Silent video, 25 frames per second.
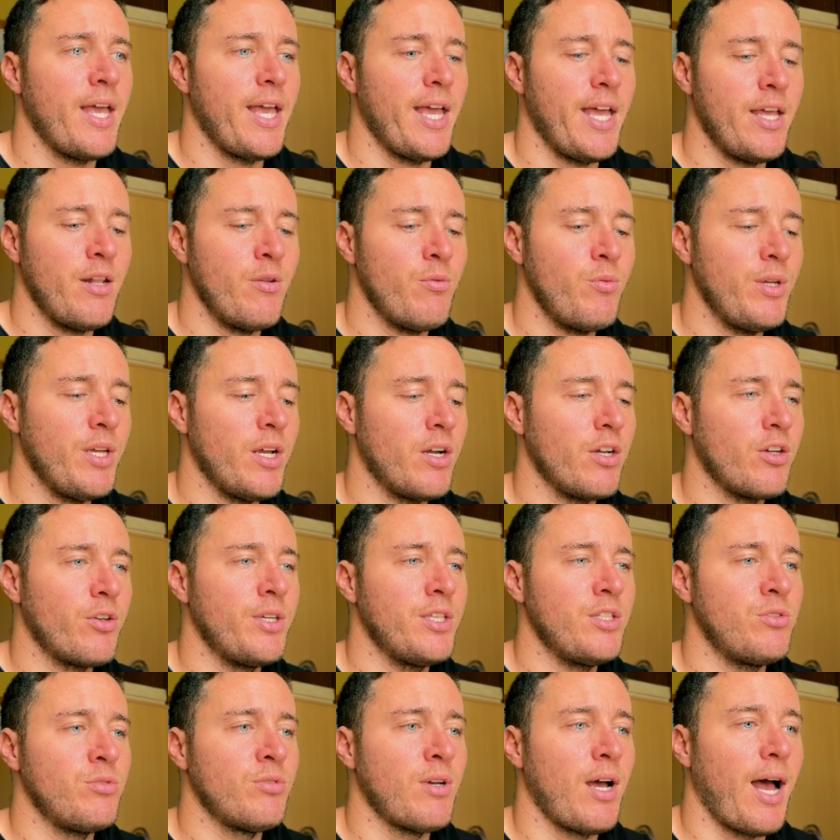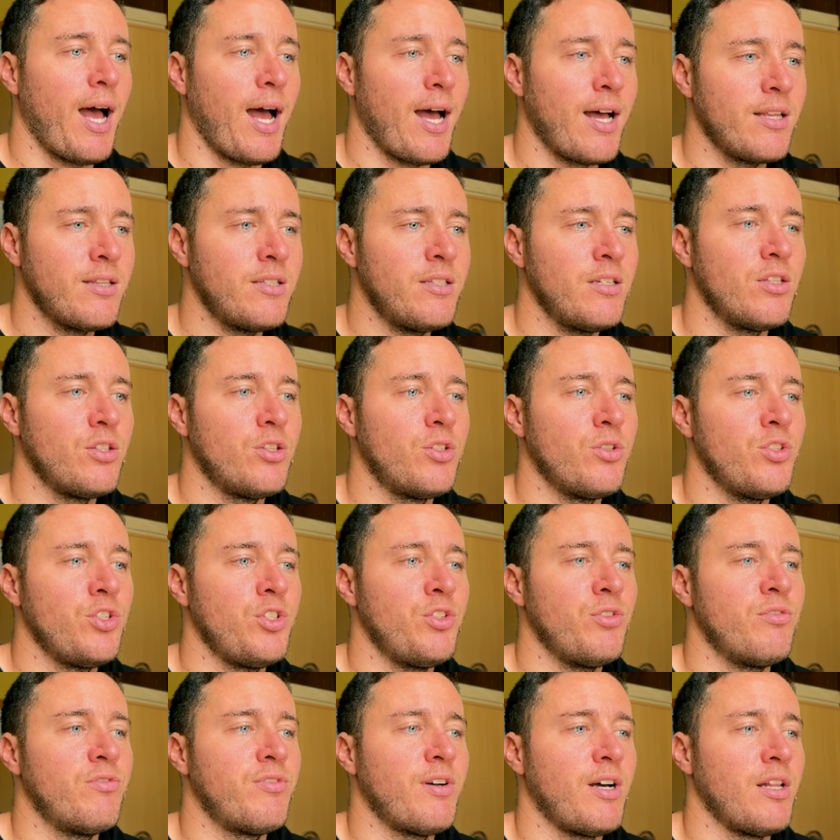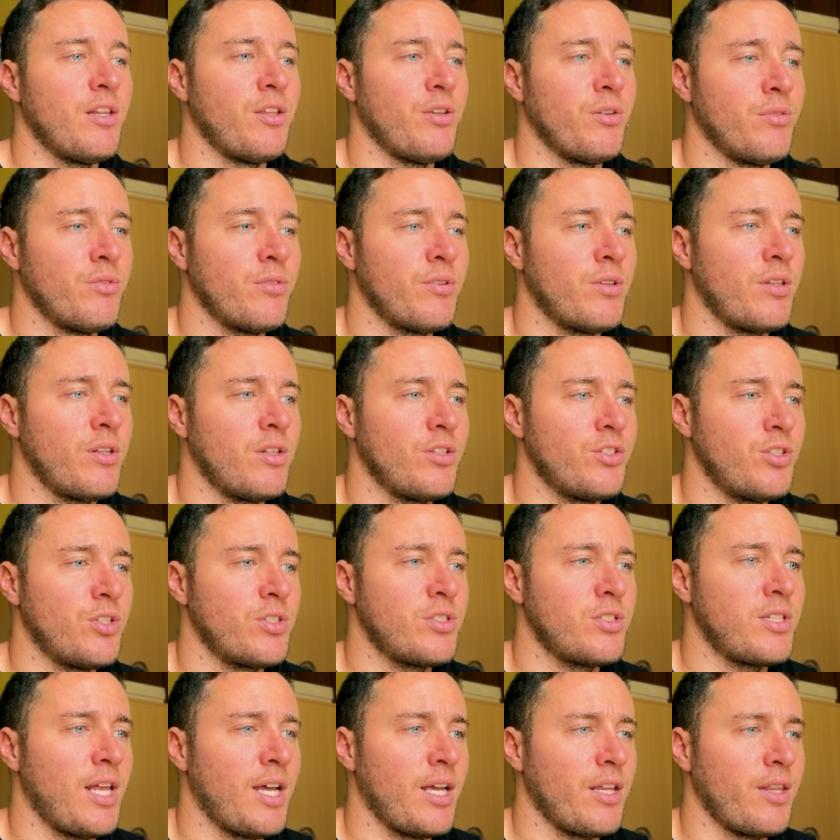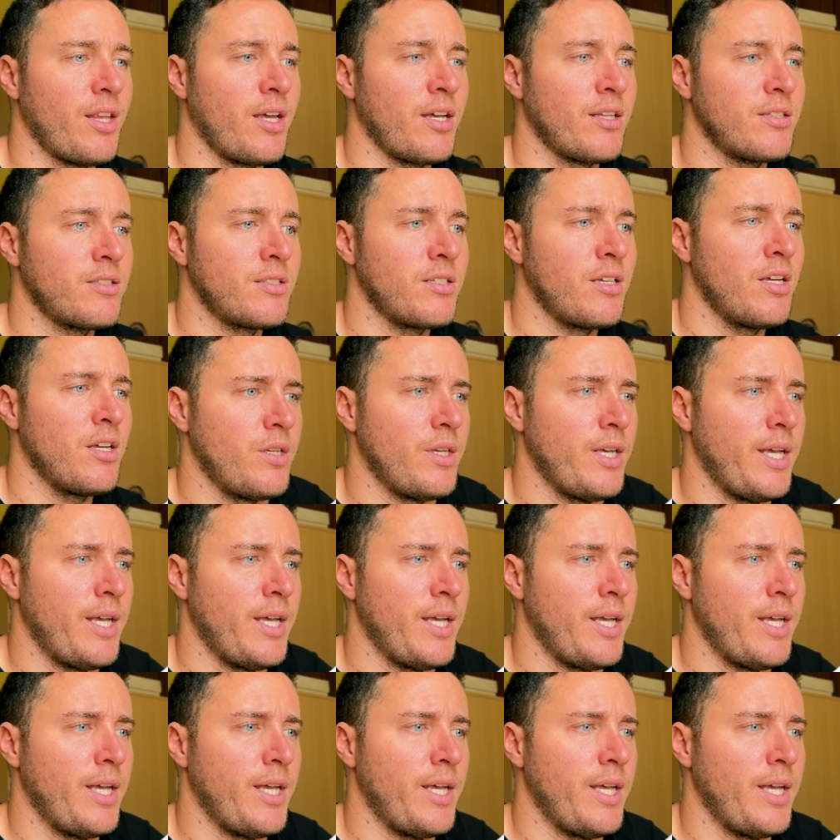and we are going to add the new value, just like that.